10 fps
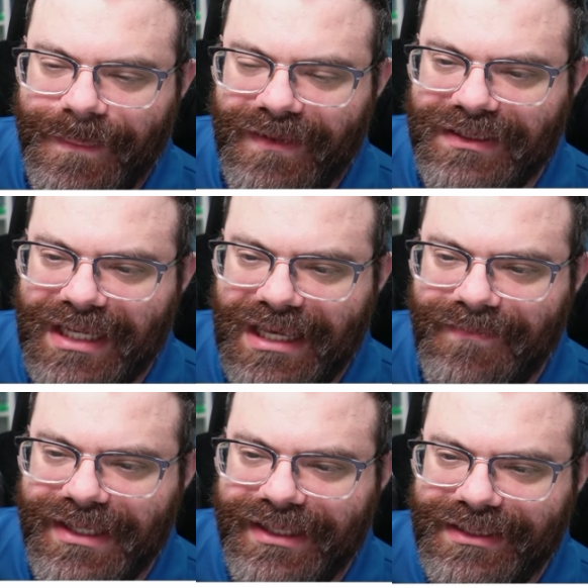that's A,
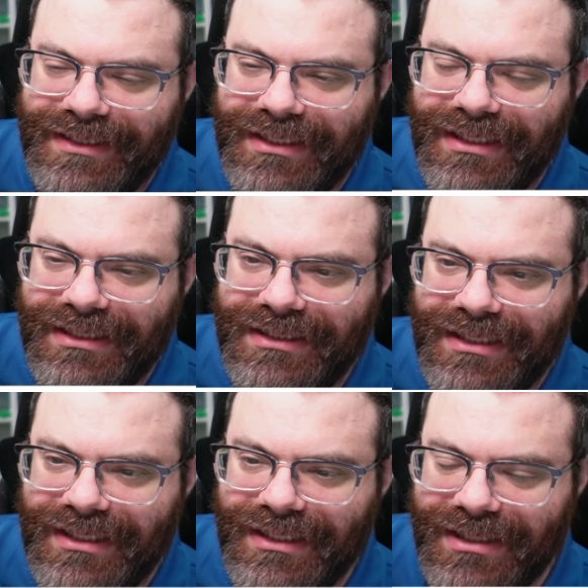B, C,
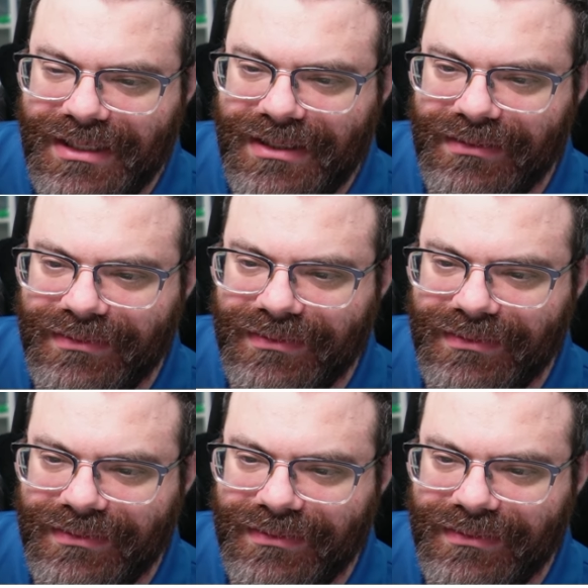D, E.